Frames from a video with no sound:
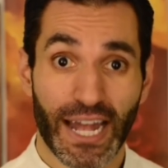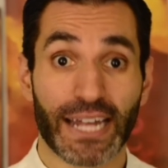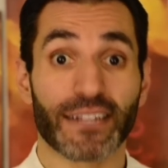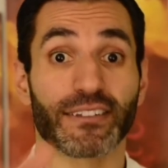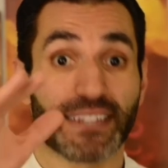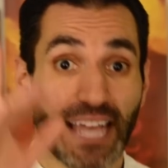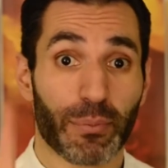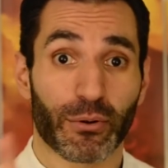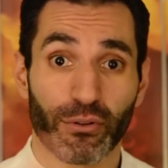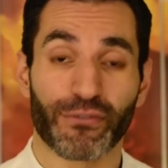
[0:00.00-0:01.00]
and it's a
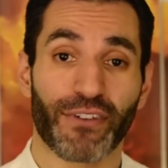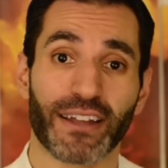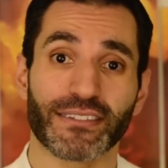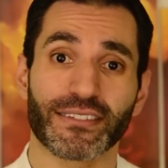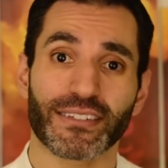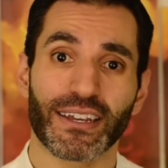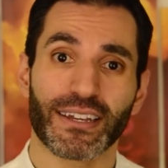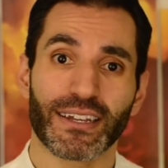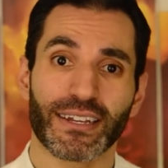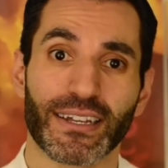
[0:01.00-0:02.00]
capital offense,
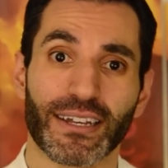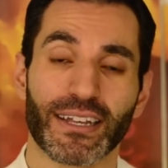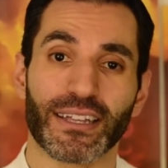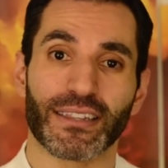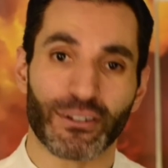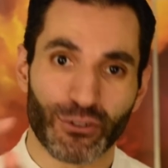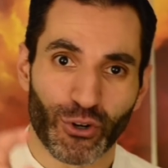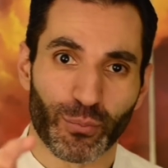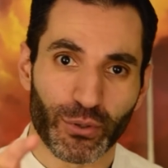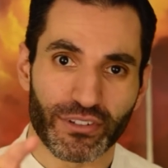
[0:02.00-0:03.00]
then
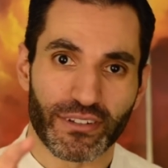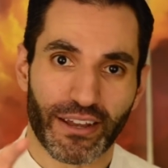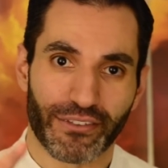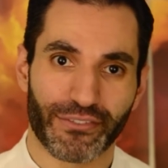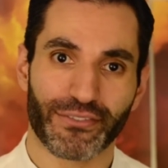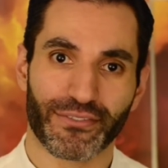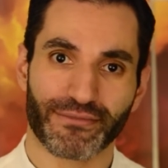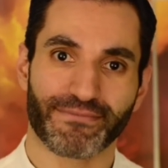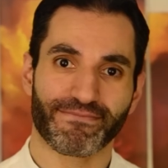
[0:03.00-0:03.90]
you're put to death.